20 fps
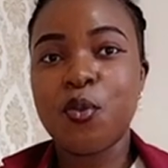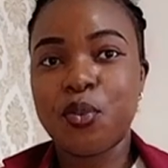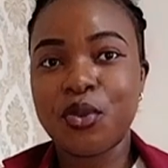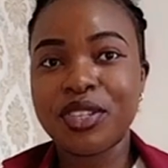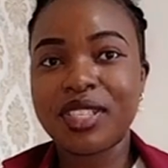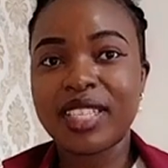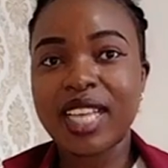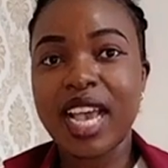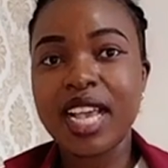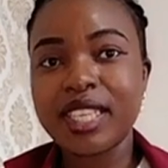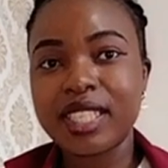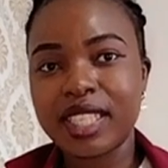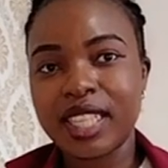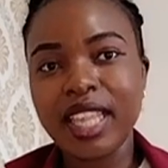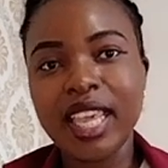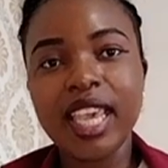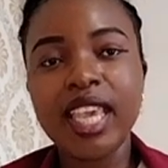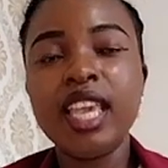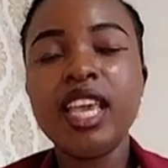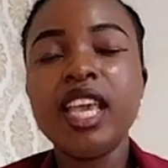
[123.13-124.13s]

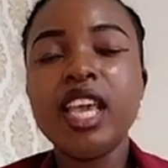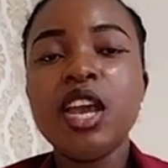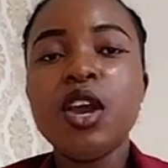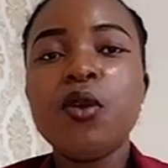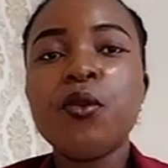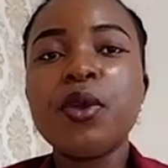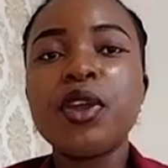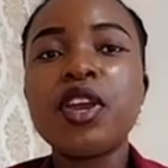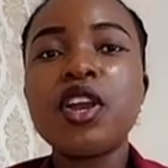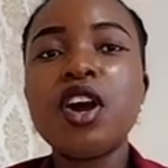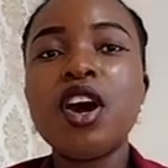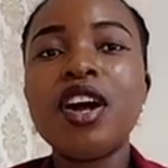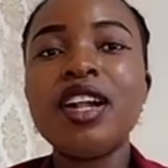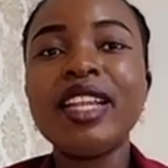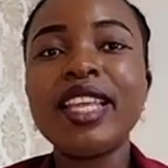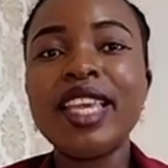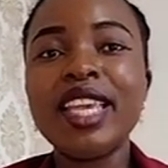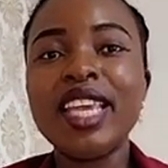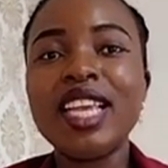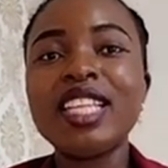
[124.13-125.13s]
precisely, we
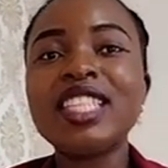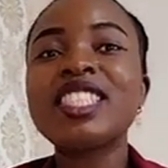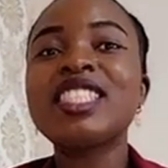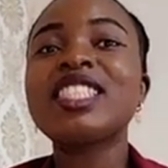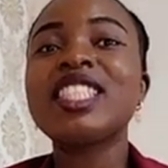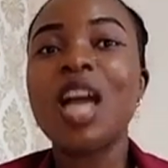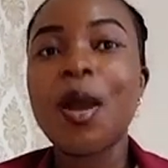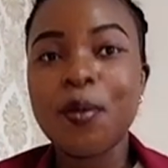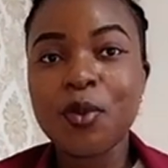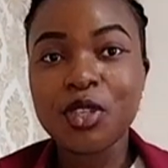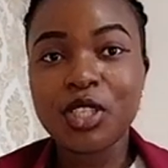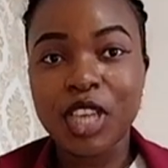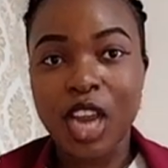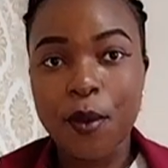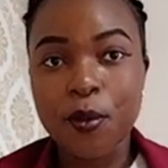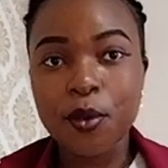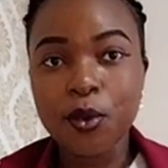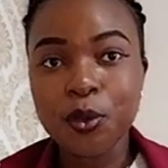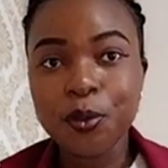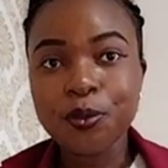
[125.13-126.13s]
call it çabuk
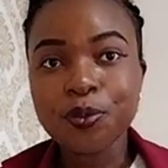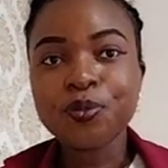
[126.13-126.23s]
çabuk.